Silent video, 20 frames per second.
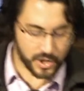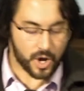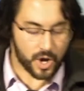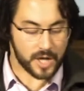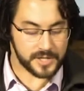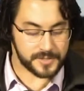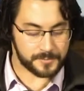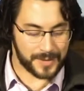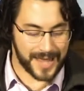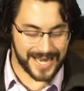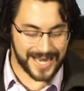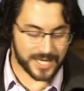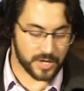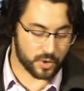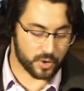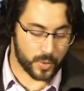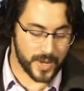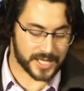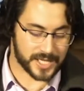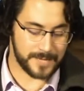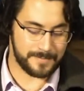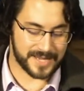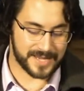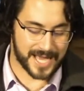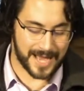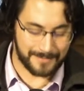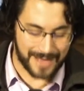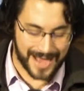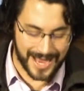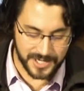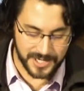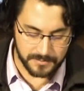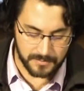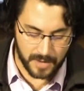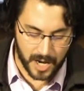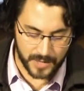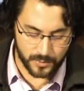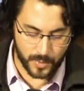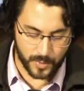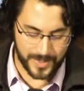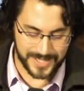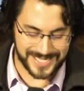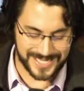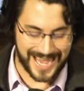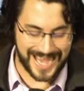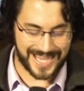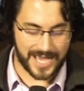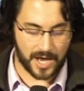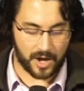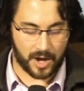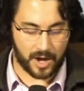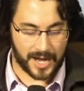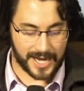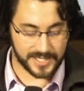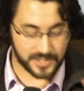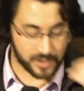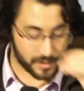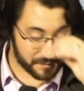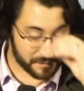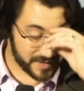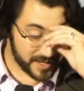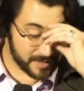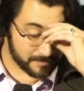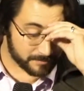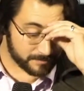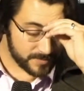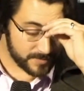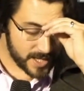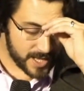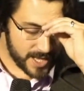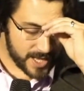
God's plan can quickly become undermined when we take our eyes off him